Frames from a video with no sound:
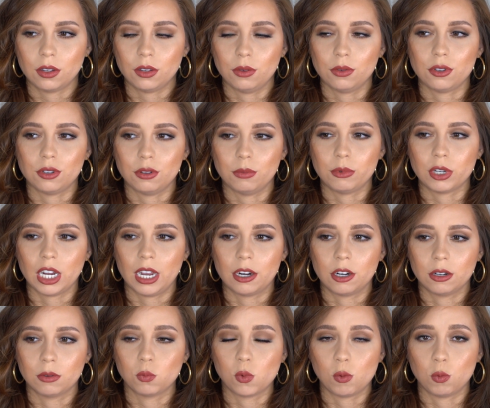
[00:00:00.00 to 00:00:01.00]
YouTube
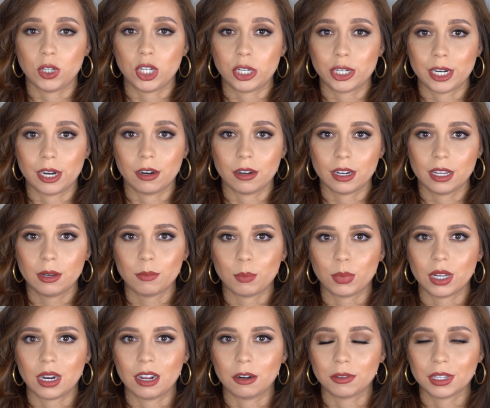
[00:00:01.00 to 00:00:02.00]
channel and when we shared it,
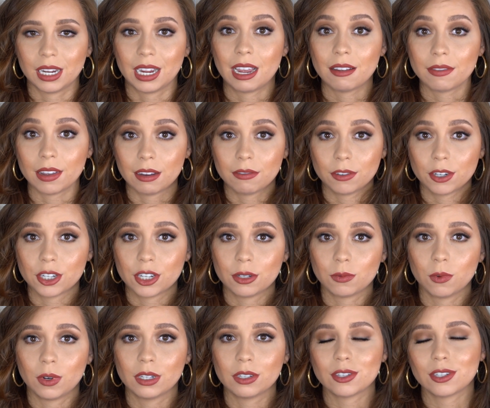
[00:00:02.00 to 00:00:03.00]
but I don't think I've ever done one.